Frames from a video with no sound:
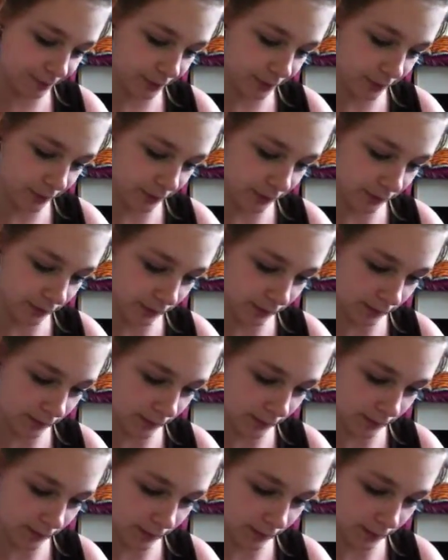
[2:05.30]

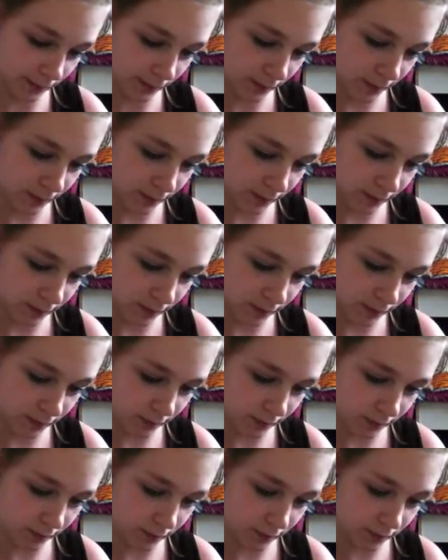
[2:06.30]

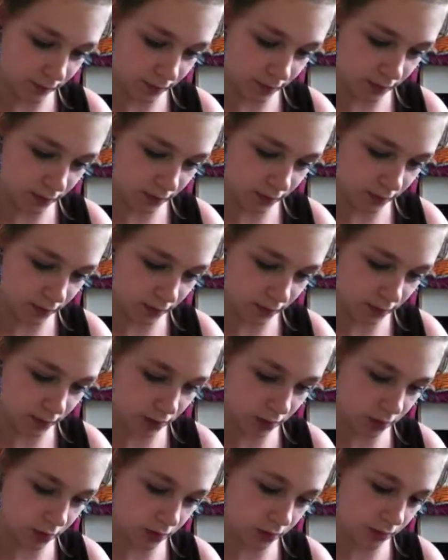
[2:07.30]

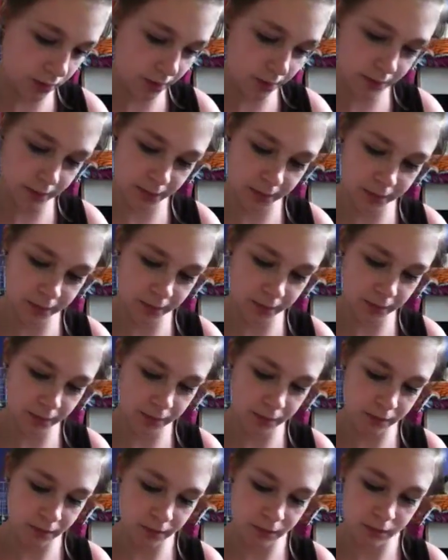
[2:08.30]

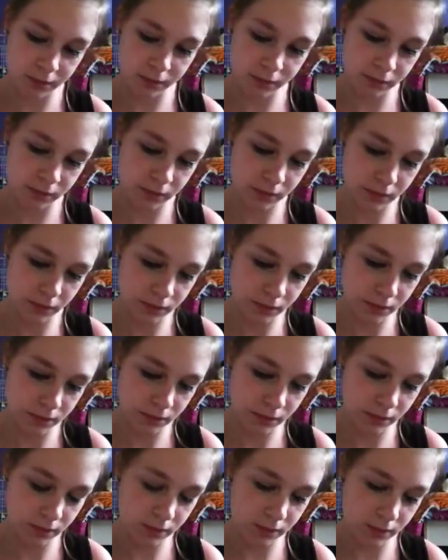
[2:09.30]

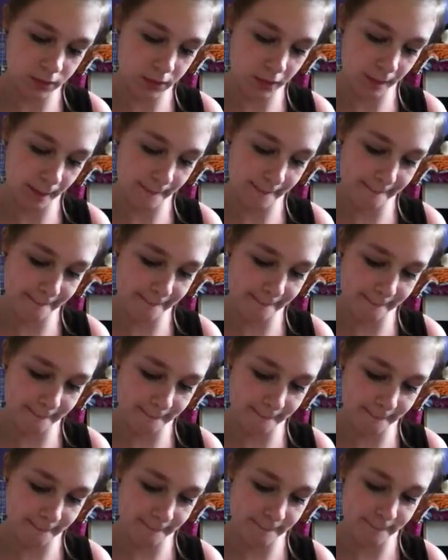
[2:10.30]

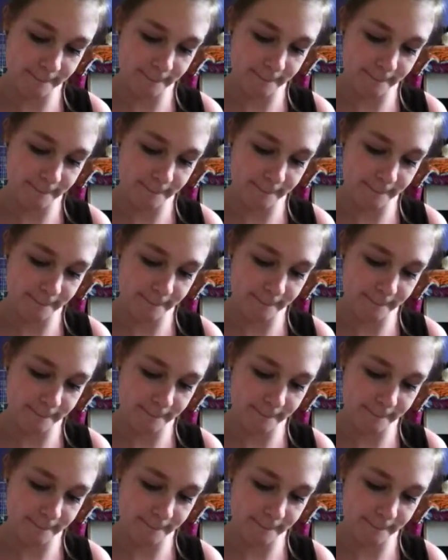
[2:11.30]
Nothing is said.